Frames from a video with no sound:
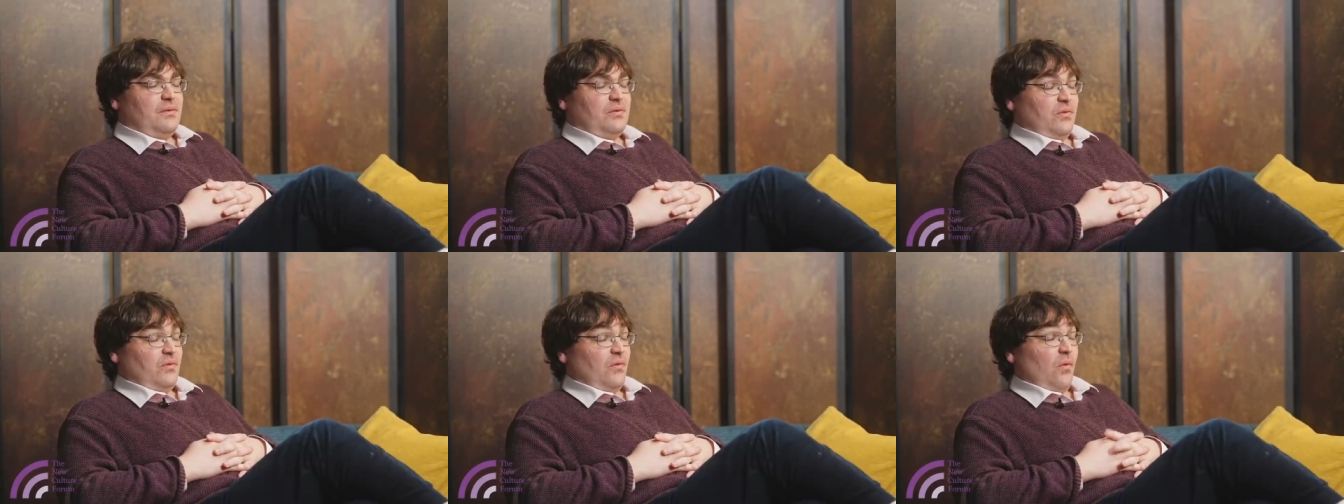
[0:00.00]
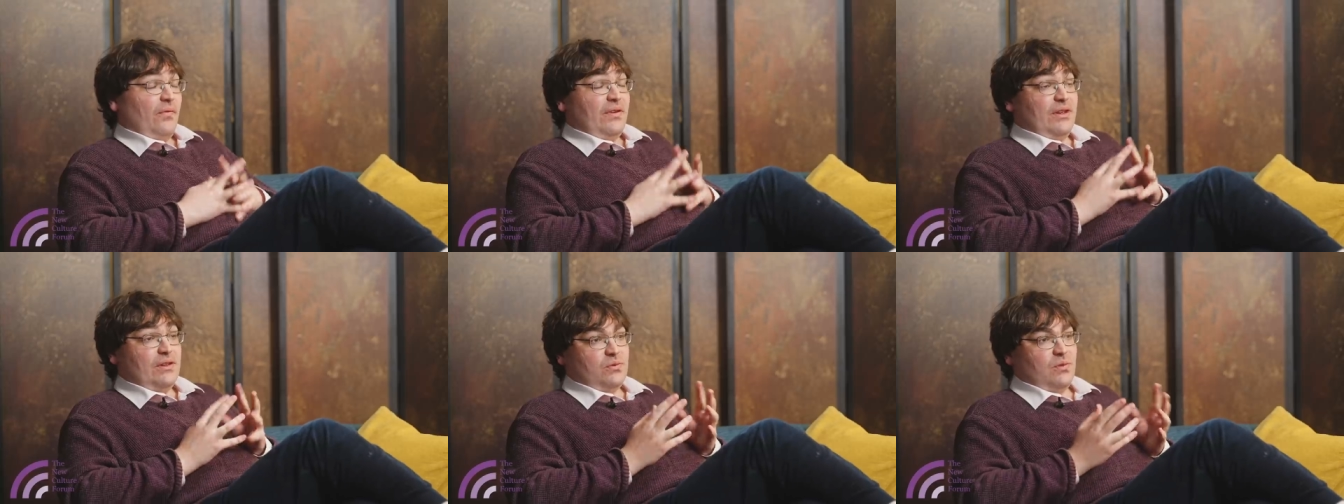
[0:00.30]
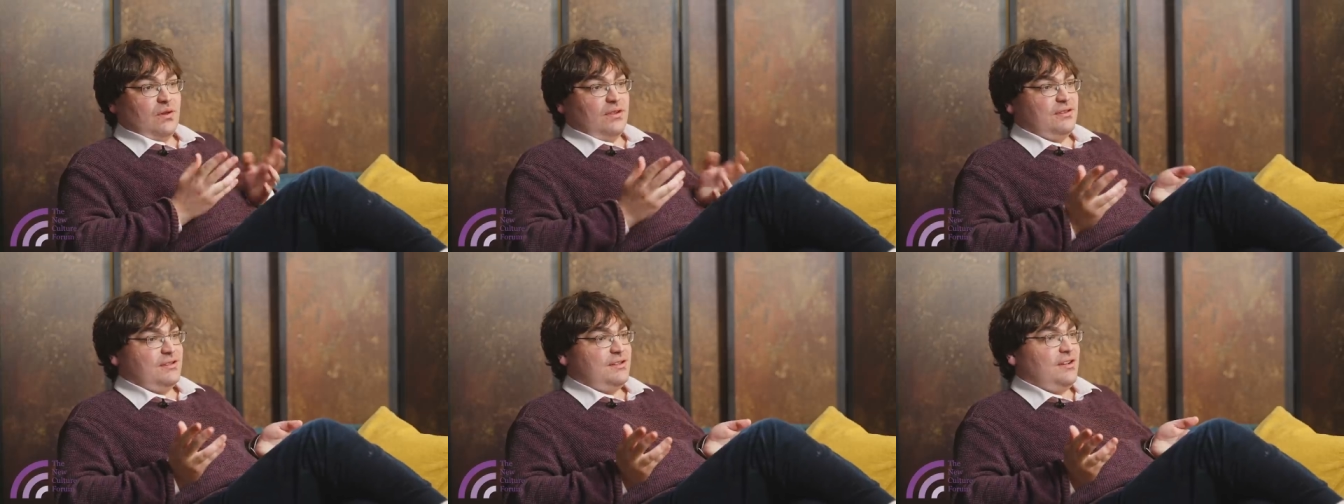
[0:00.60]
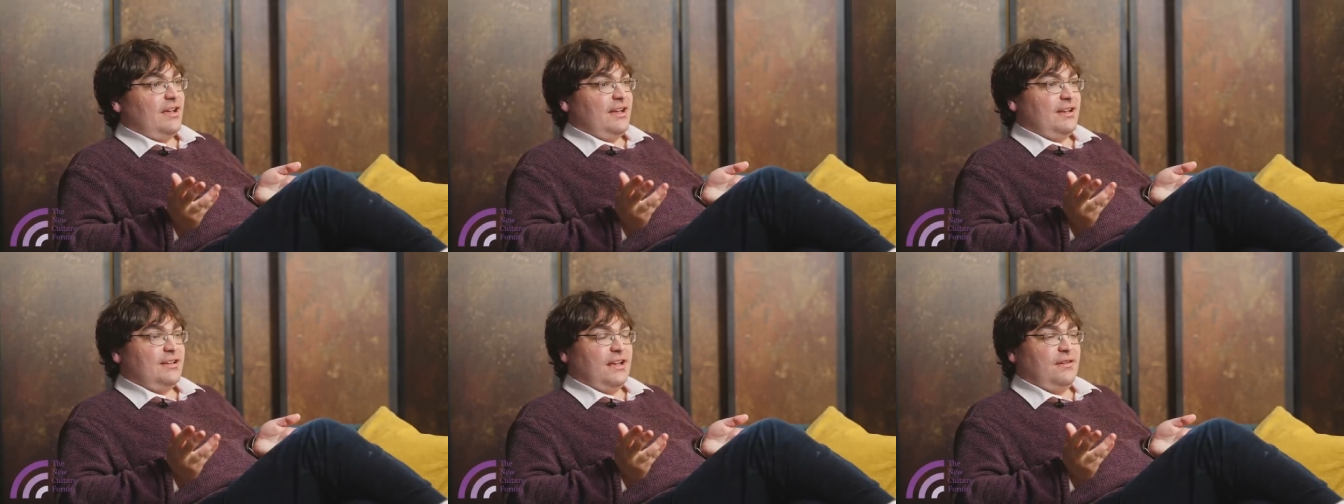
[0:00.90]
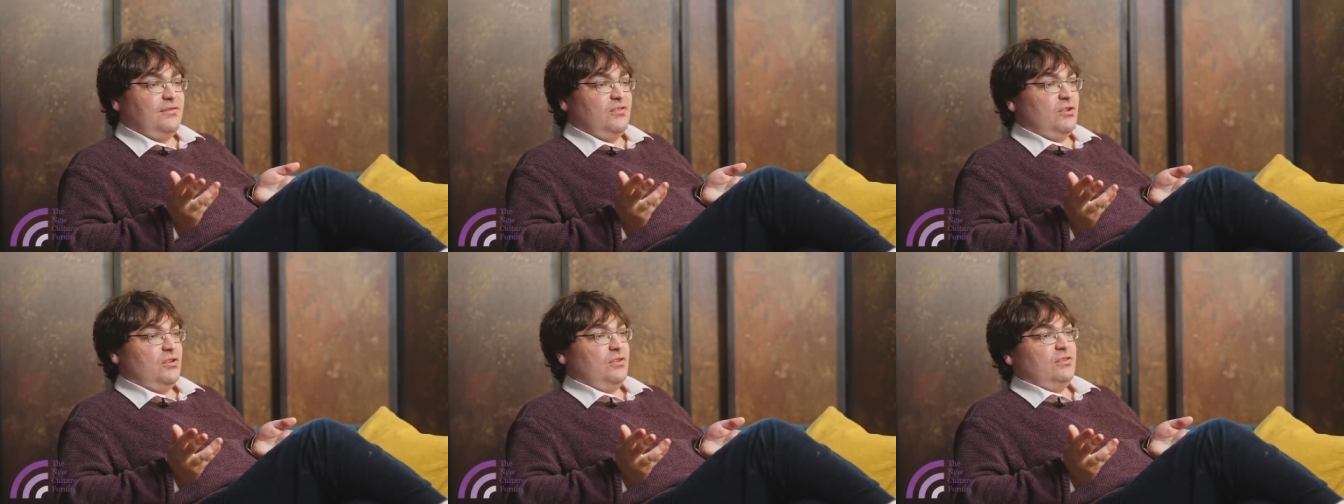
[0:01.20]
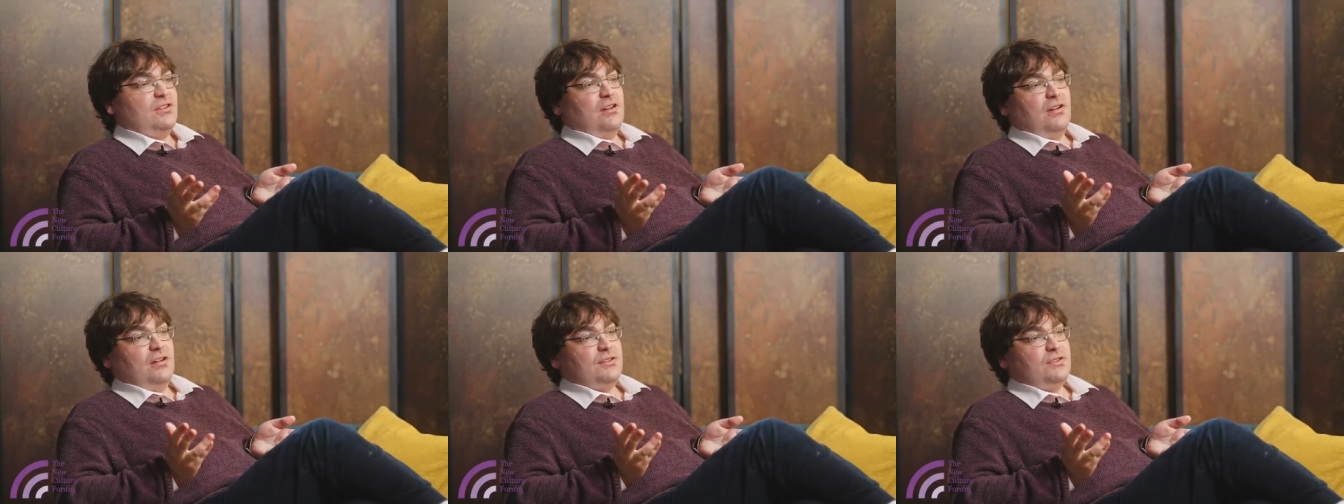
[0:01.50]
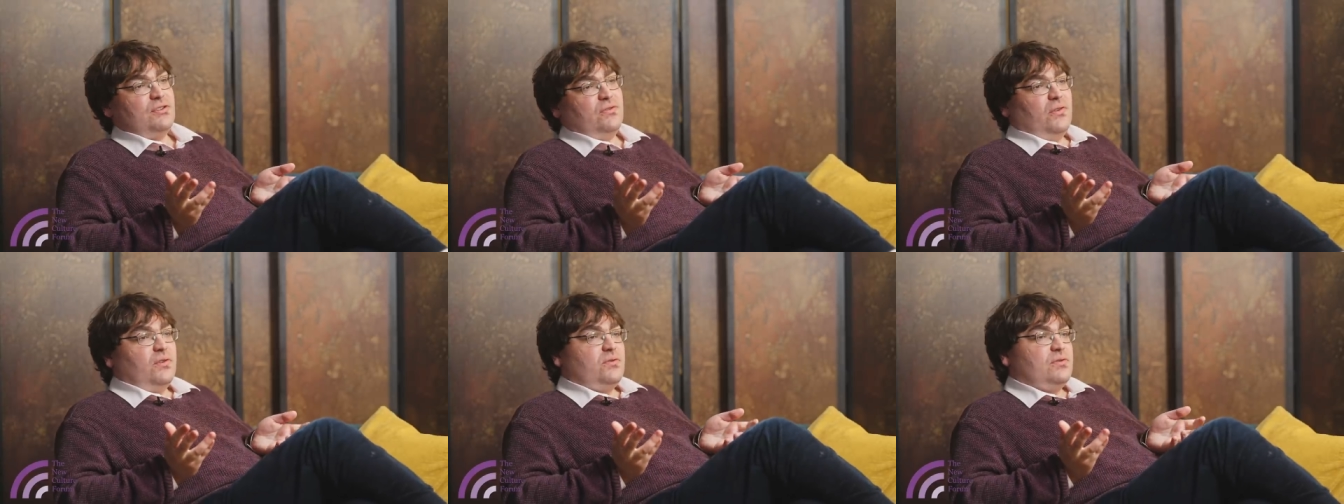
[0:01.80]
sort of obvious ones like David
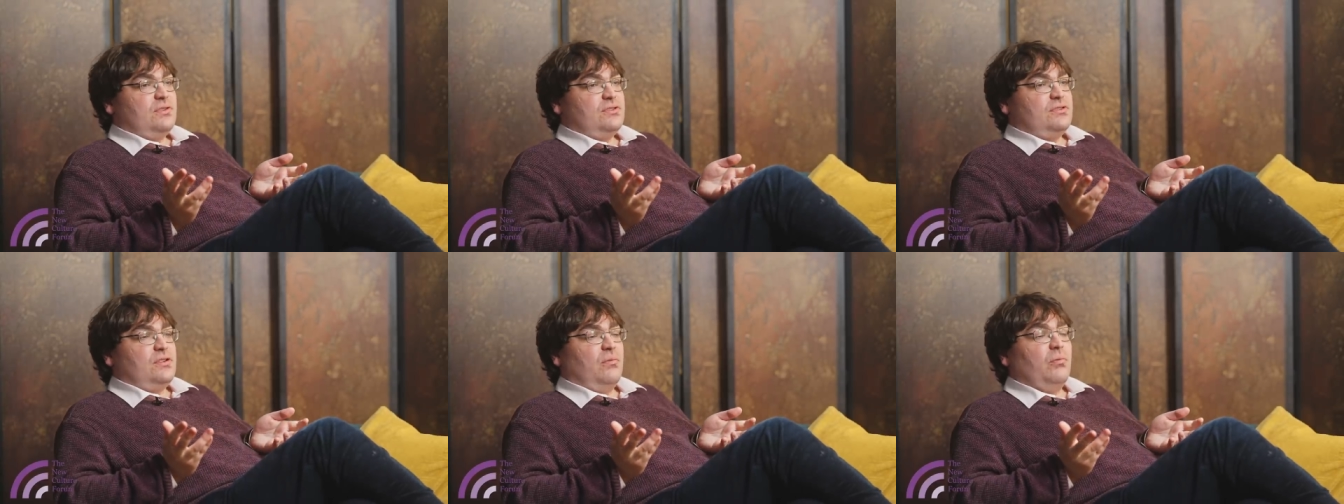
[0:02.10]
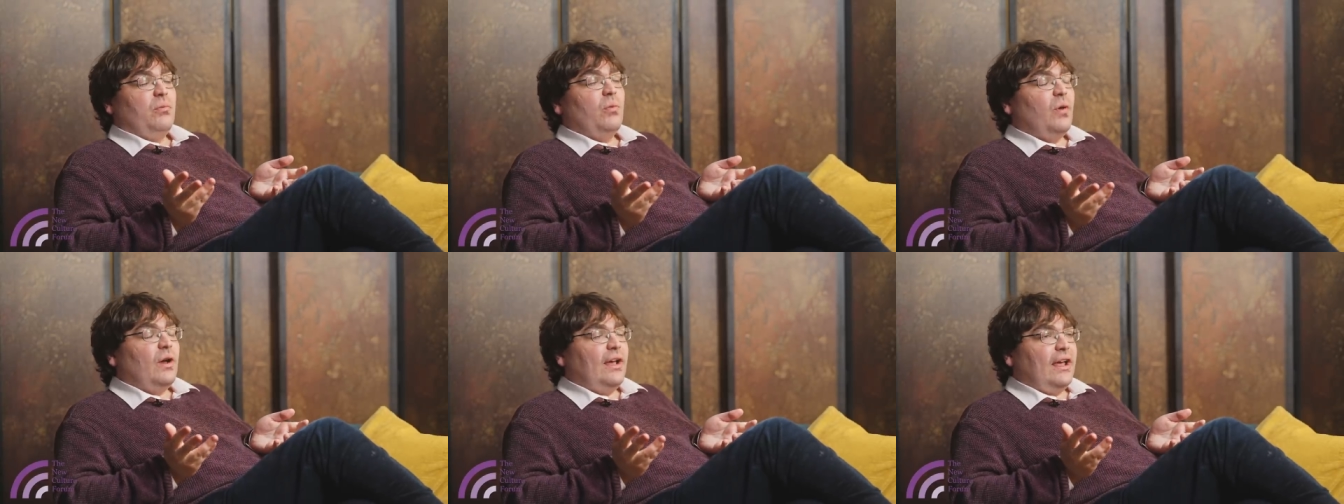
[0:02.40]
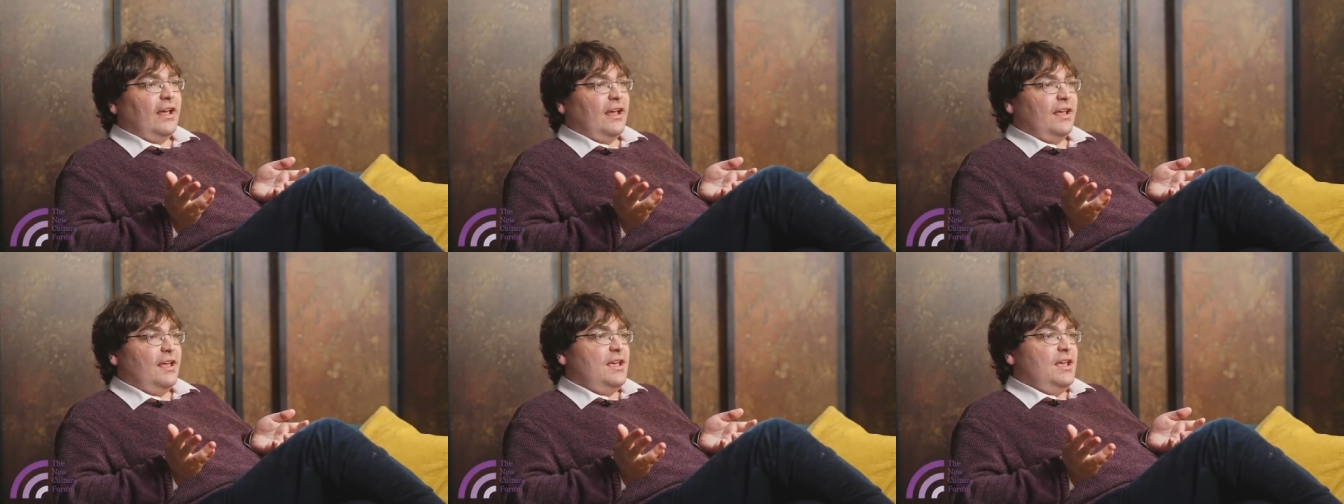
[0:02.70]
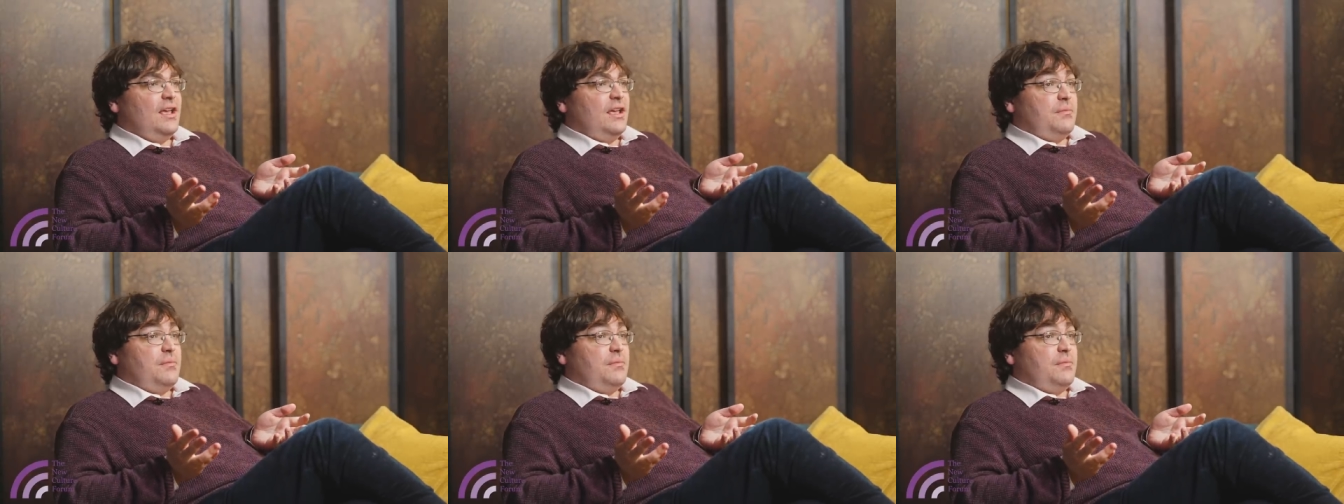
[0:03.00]
Goodhart's The Road to Somewhere,